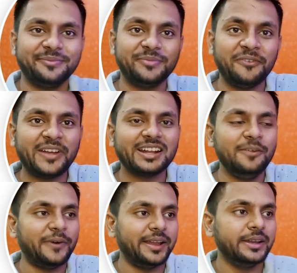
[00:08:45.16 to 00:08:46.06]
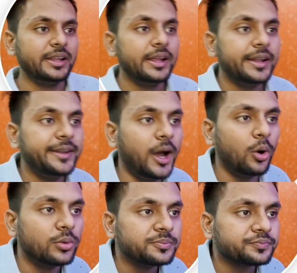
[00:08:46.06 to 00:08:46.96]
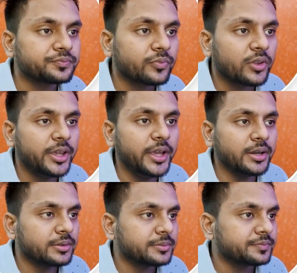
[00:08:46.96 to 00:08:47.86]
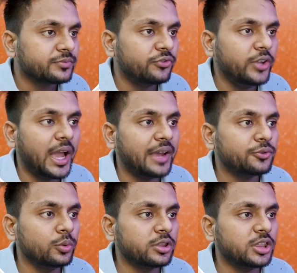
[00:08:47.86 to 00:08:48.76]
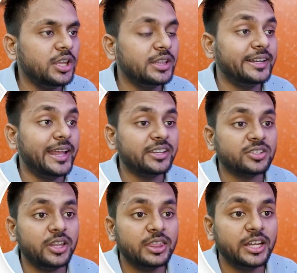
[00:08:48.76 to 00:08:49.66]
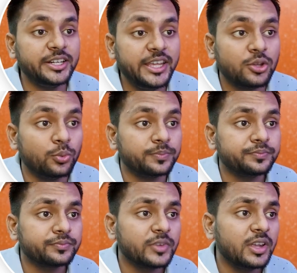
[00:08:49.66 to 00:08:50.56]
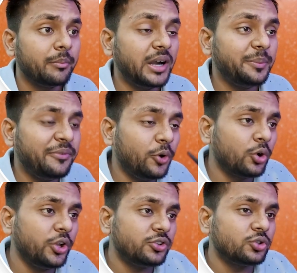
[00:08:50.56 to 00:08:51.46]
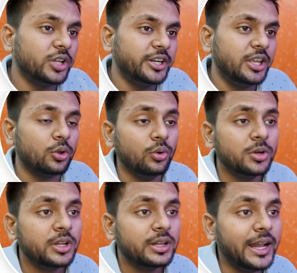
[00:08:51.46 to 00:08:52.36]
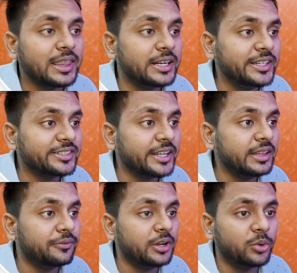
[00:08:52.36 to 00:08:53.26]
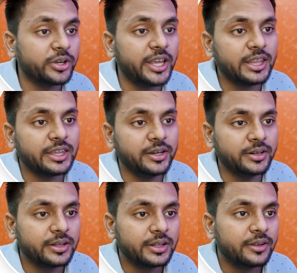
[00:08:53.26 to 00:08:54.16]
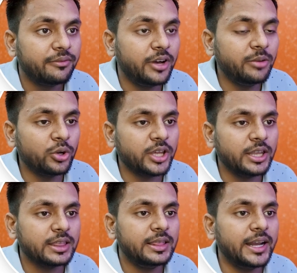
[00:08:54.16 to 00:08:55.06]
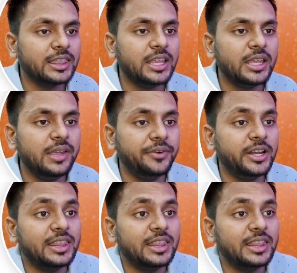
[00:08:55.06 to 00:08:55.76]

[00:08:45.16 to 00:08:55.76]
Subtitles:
Perfectly fine. Now, here we have to see the nest is the dequeue. But before going to the dequeue, let's understand one more case here. One more case. Let's say if it is